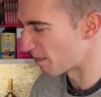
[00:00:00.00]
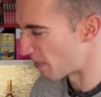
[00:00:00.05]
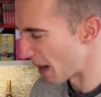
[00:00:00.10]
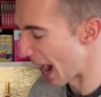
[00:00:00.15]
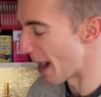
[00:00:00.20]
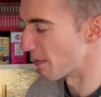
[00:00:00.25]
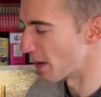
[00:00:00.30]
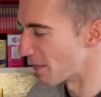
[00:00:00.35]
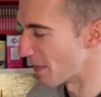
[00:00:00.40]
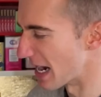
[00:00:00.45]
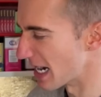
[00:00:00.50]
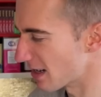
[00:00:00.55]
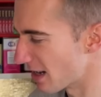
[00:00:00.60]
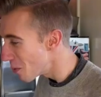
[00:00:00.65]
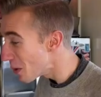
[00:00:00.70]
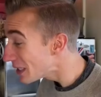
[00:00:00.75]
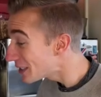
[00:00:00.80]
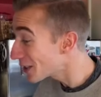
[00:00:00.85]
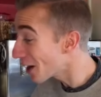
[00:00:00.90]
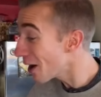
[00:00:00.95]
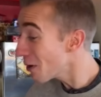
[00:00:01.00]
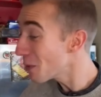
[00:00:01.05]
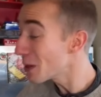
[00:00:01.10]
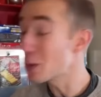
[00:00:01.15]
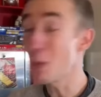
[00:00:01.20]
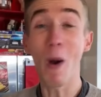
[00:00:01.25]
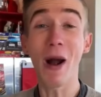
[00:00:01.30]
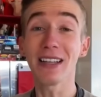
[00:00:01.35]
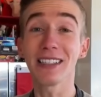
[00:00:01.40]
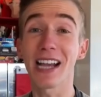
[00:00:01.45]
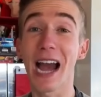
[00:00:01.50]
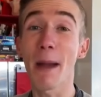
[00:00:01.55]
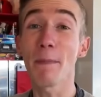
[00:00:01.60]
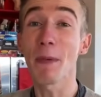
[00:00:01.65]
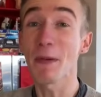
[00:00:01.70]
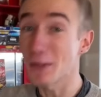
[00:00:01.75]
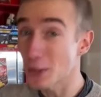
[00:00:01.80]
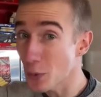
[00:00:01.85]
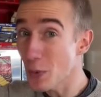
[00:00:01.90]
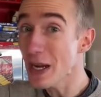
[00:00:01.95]
peppermint. We start with 1
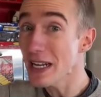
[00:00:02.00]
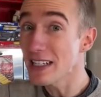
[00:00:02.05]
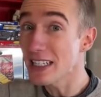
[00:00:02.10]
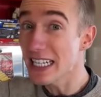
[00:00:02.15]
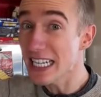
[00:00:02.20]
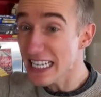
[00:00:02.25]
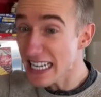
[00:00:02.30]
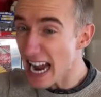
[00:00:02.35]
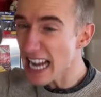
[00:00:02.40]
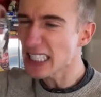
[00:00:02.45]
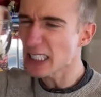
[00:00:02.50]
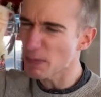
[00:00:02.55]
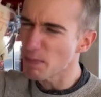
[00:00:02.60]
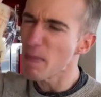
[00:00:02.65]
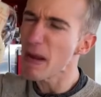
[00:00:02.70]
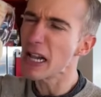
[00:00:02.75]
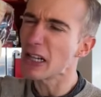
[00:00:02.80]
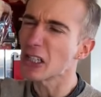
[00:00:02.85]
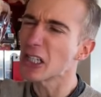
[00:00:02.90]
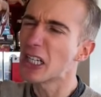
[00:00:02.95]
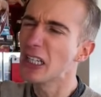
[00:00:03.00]
cup of sweetened condensed milk.